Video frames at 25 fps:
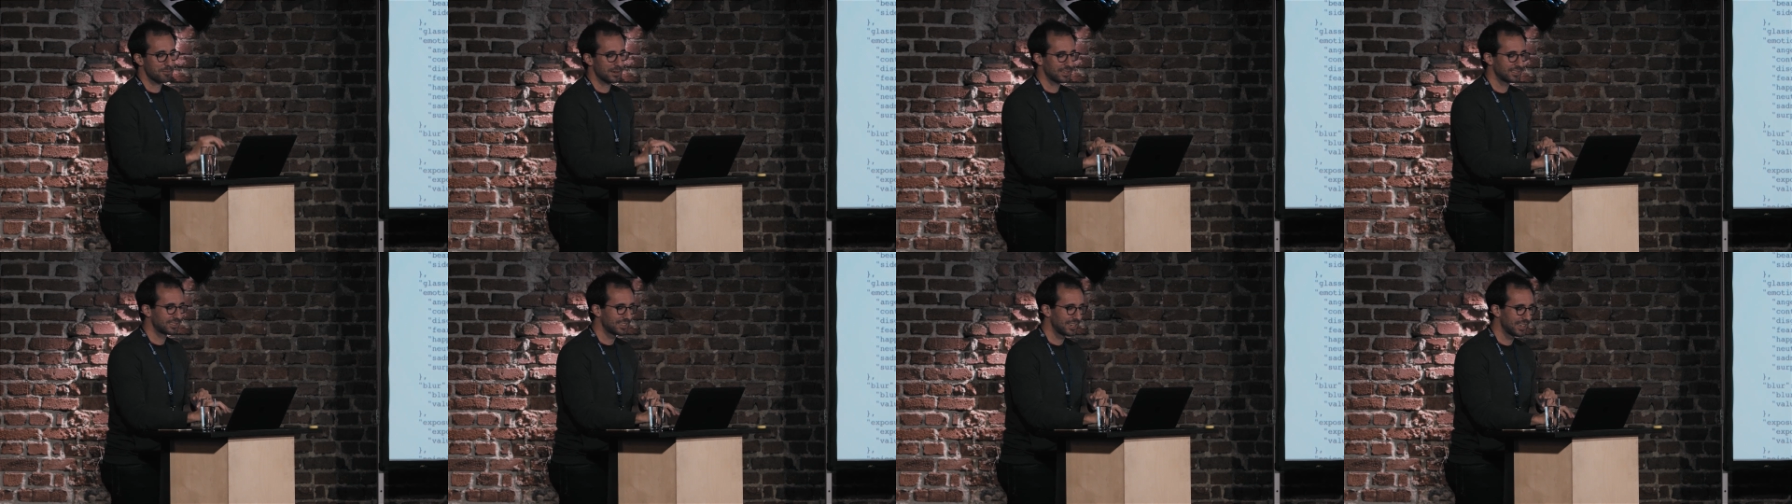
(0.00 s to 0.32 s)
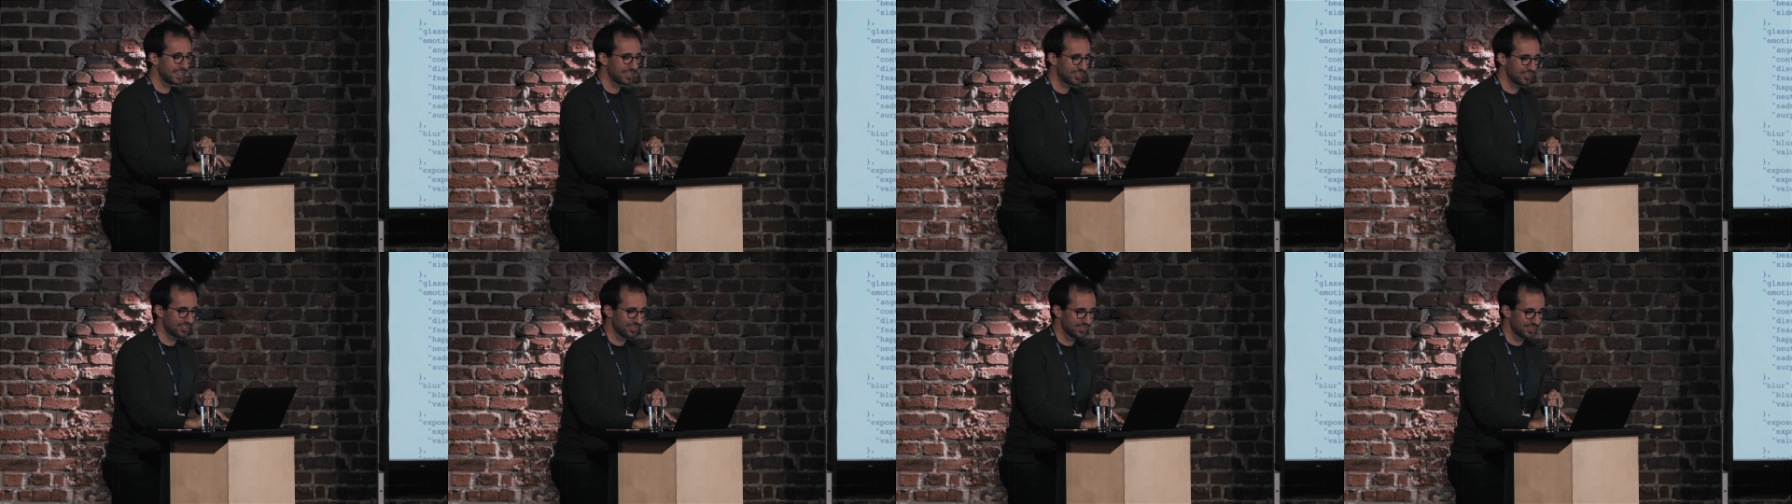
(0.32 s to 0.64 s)

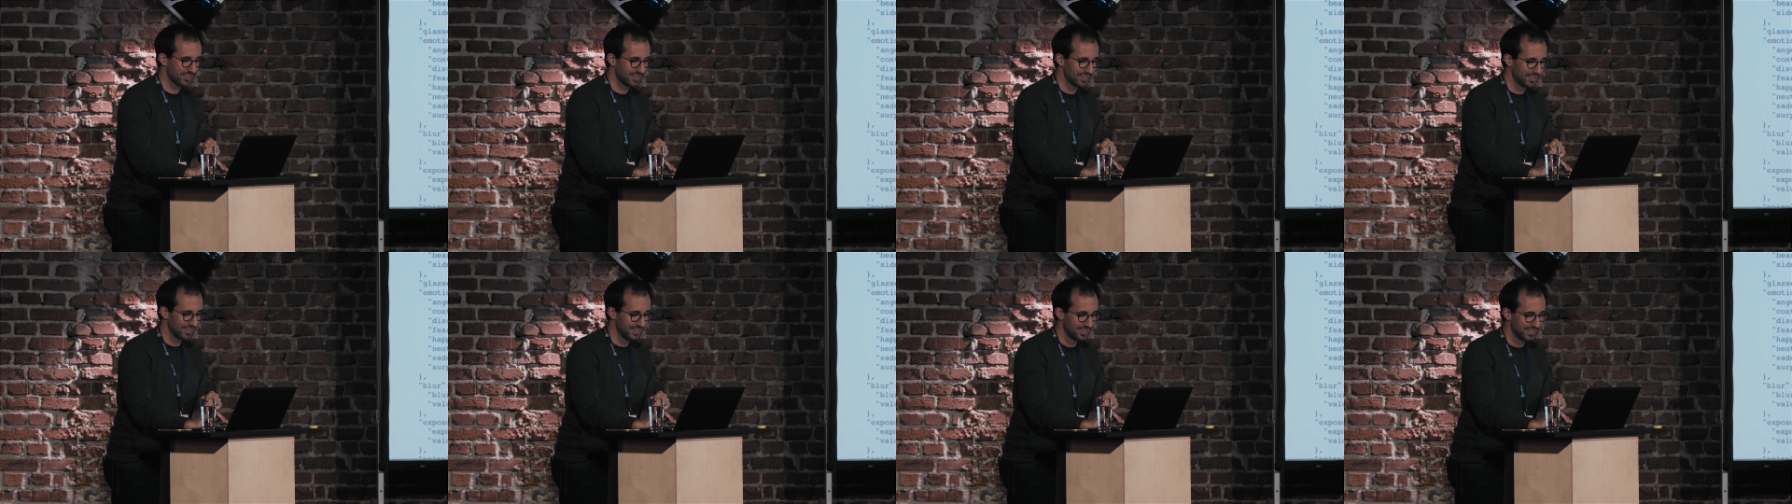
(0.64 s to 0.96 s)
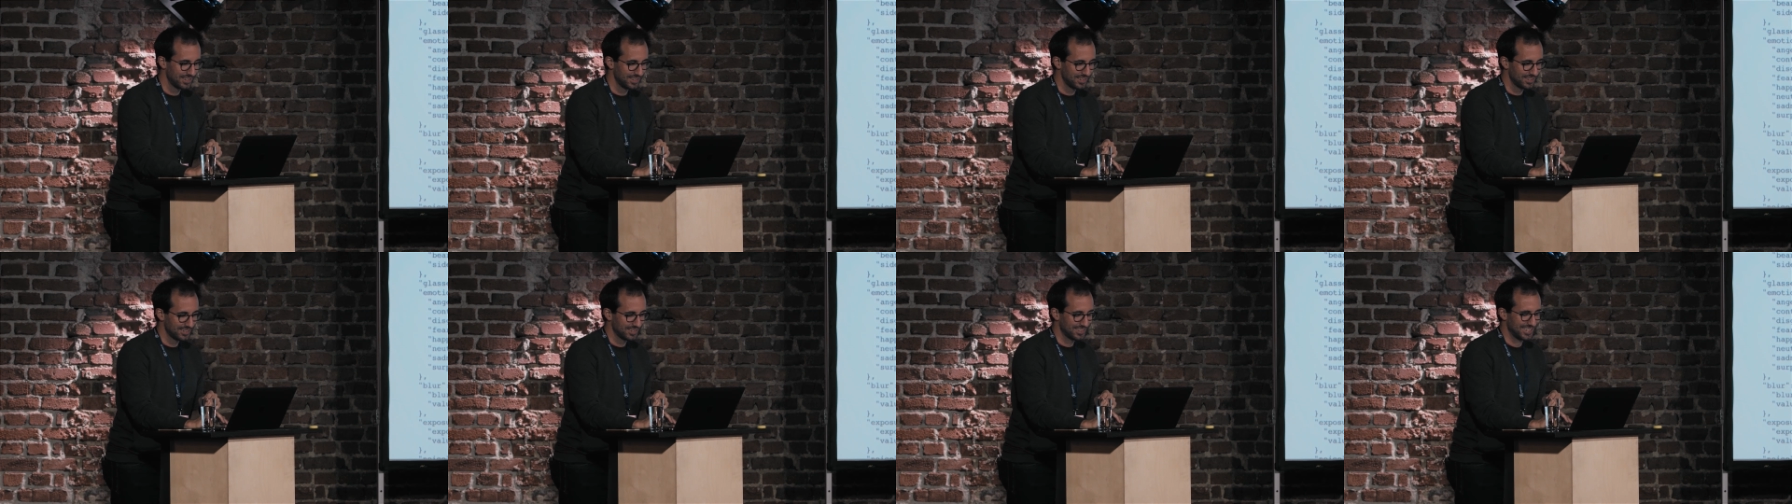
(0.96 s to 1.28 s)
mustache.
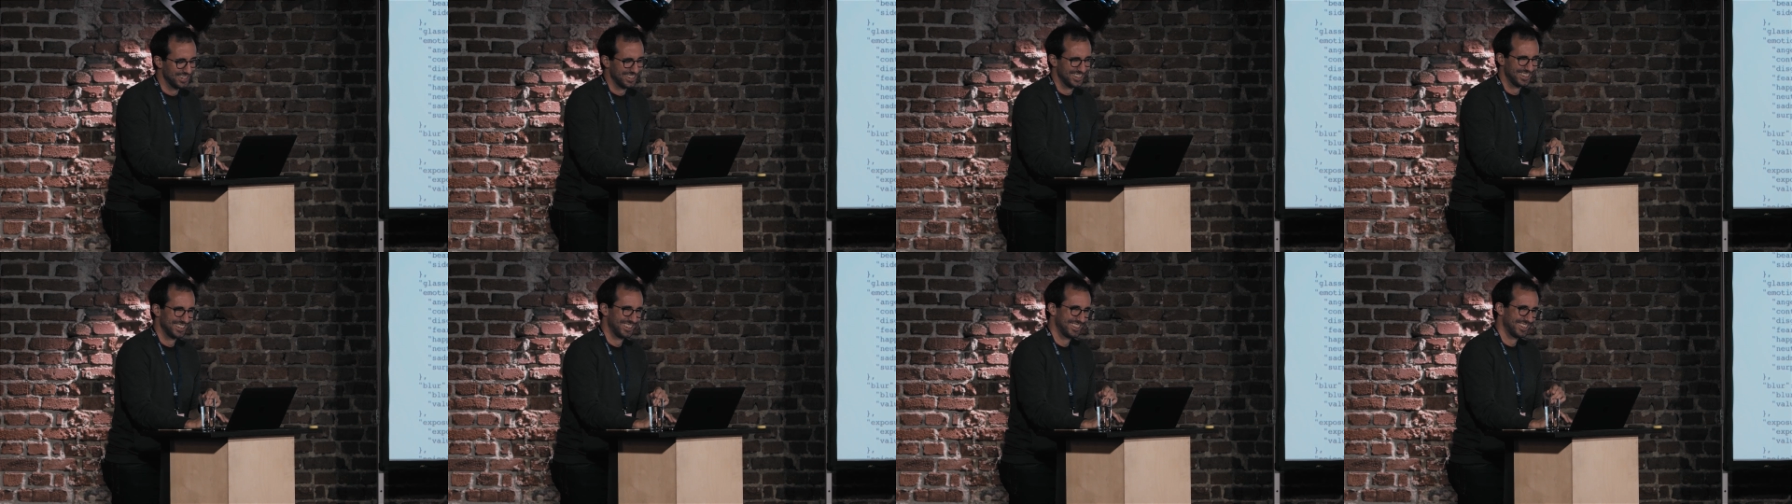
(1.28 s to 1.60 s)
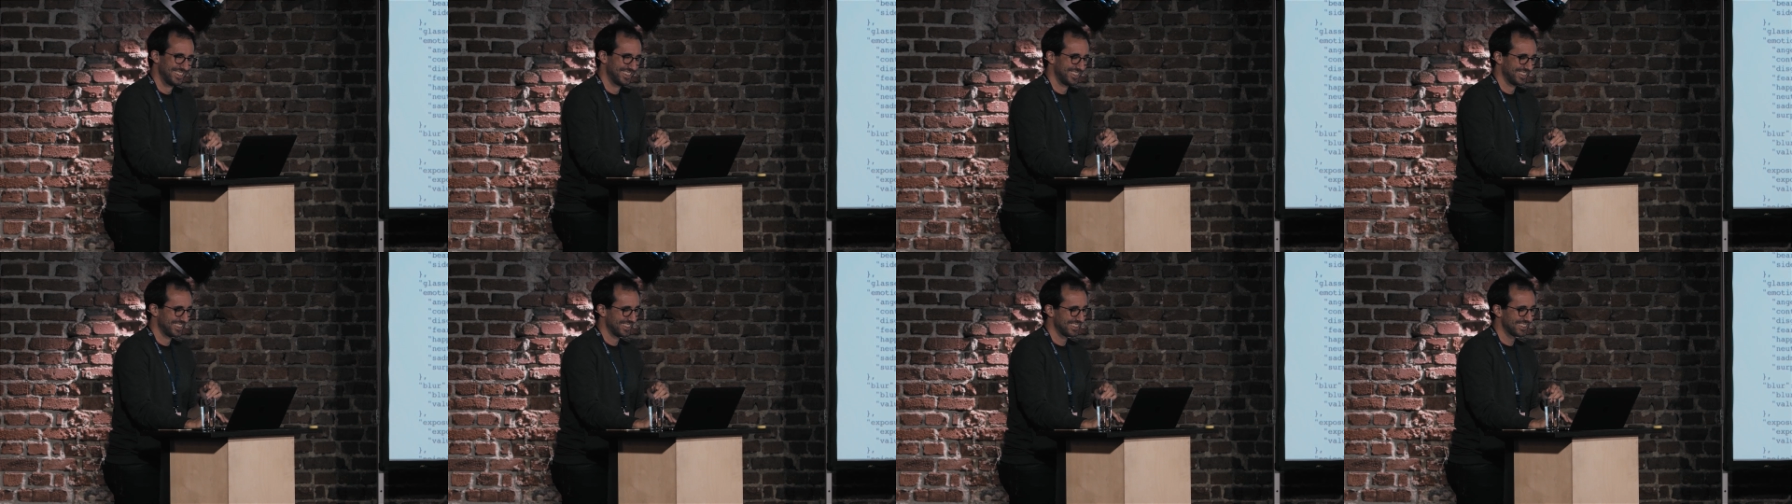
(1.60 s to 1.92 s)

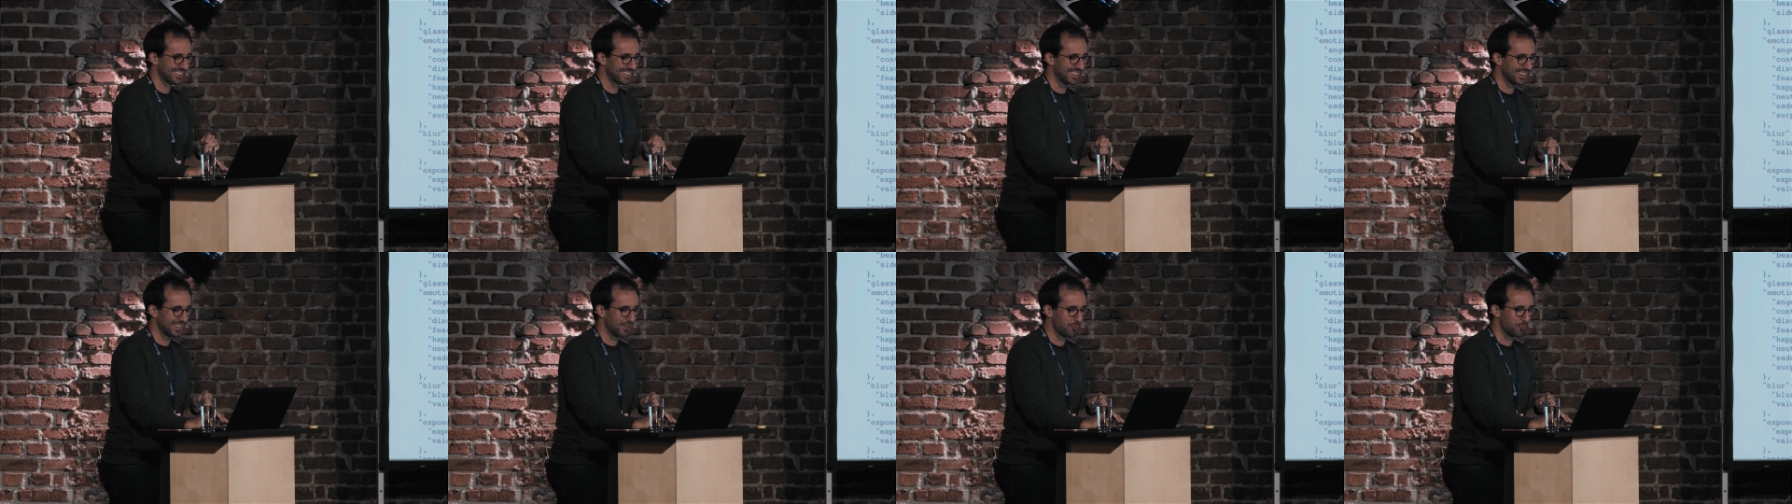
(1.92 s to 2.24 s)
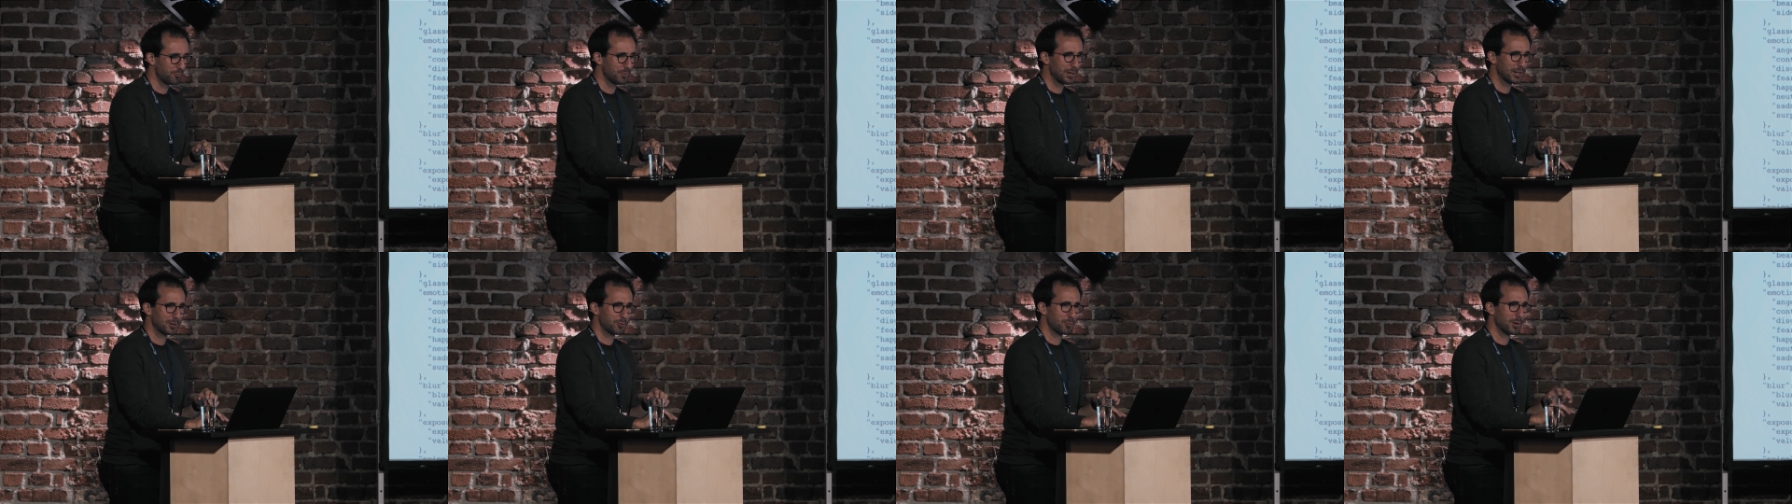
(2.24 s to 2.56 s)
It's like a
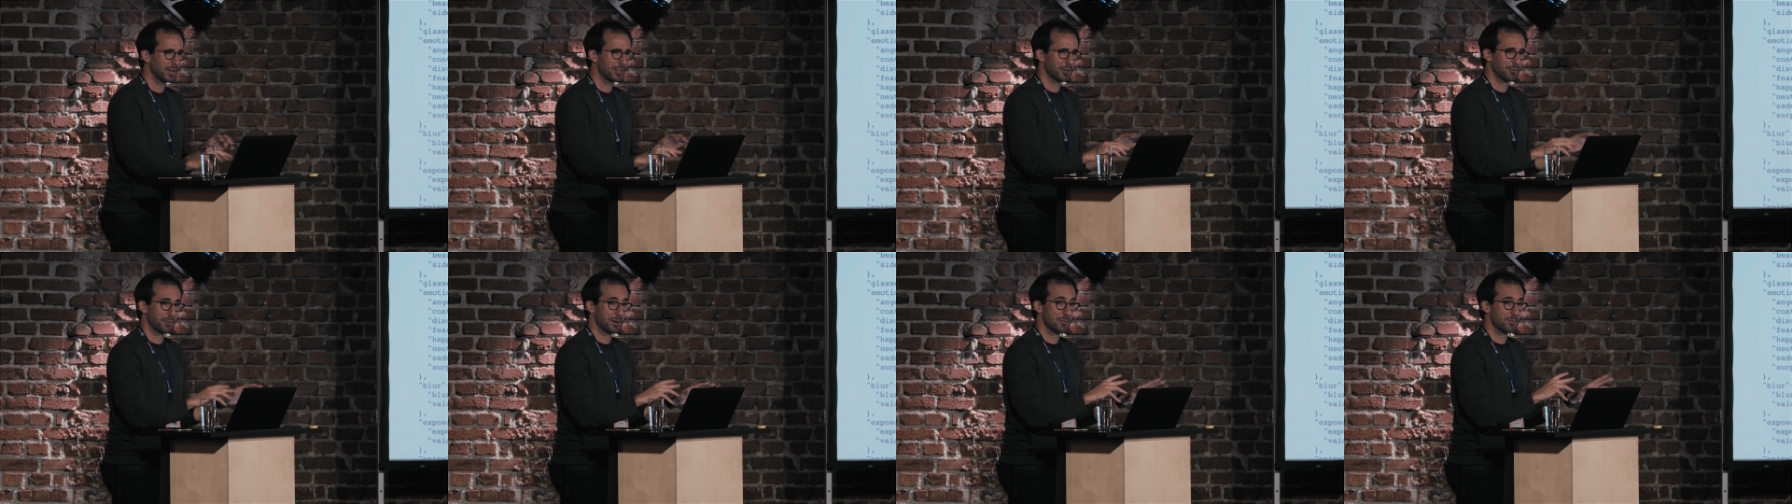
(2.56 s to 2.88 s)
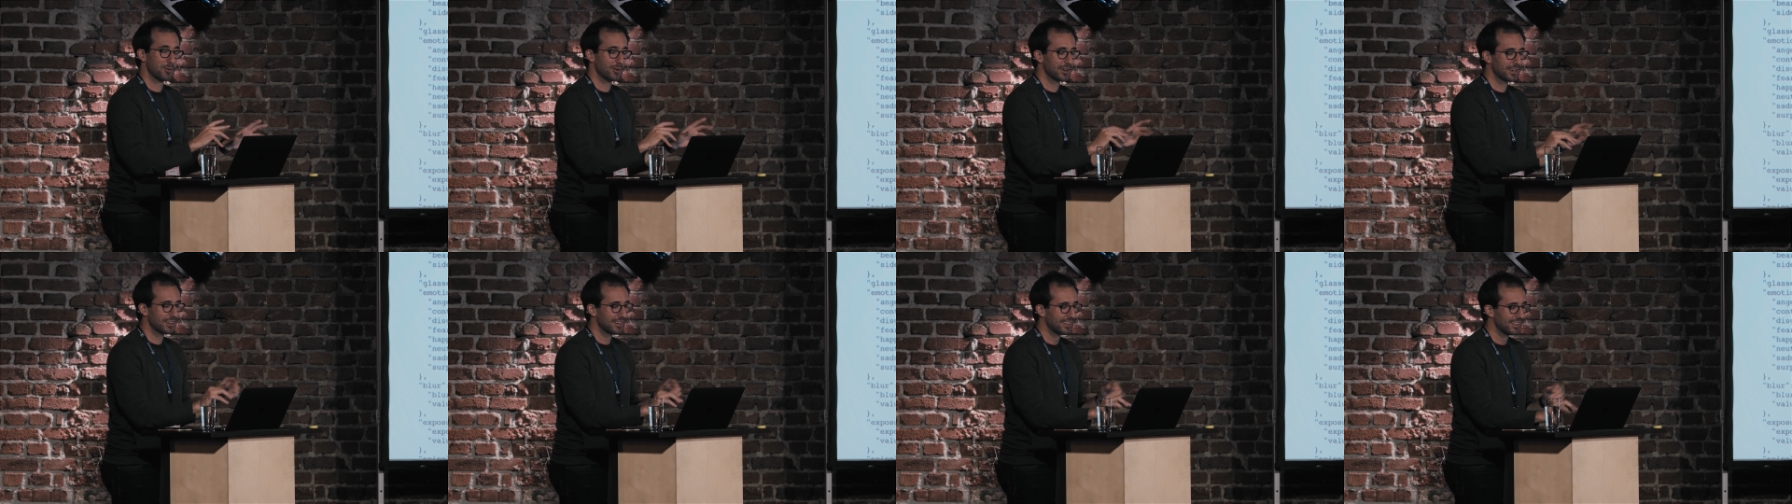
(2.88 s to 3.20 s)
weird weather
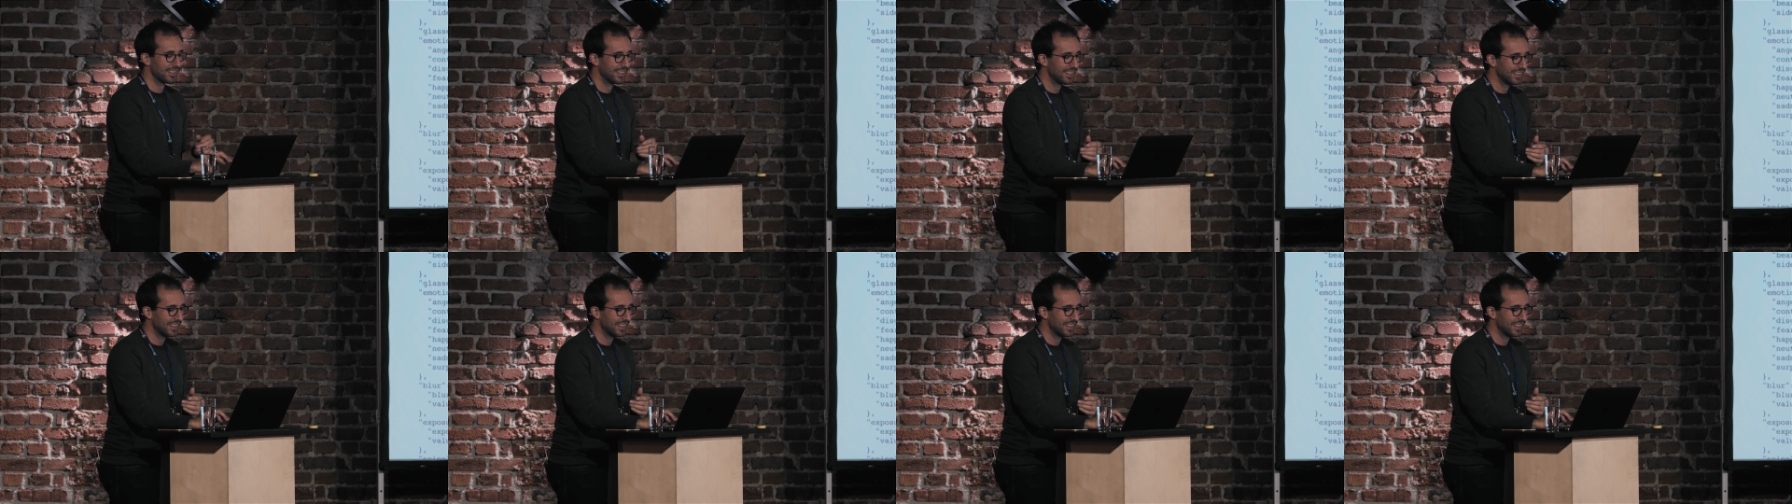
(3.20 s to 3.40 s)
report.